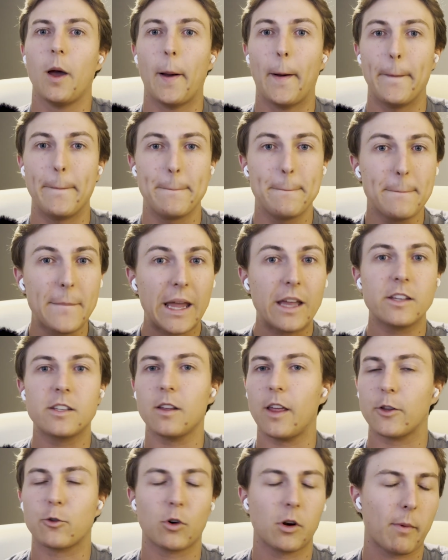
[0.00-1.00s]
Amazing.
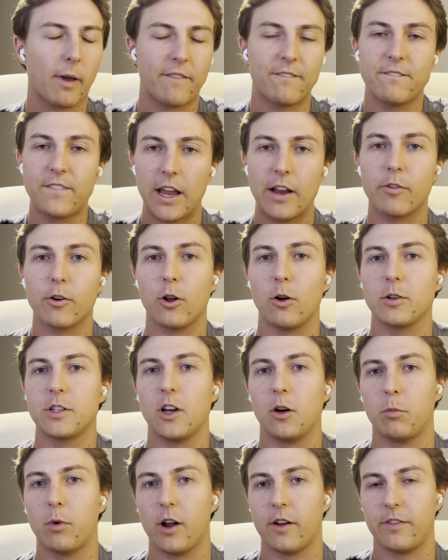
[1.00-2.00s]
That's one of my favorite
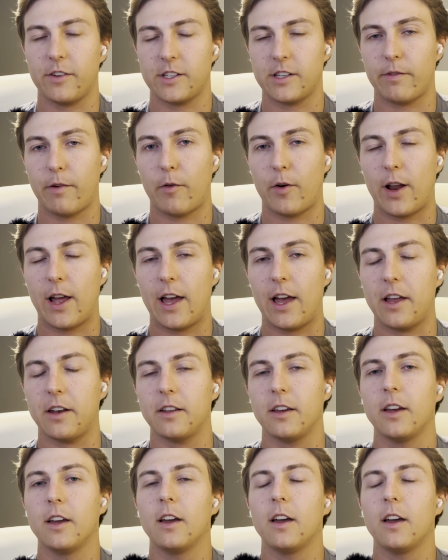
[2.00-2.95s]
hotel breakfasts I've ever had.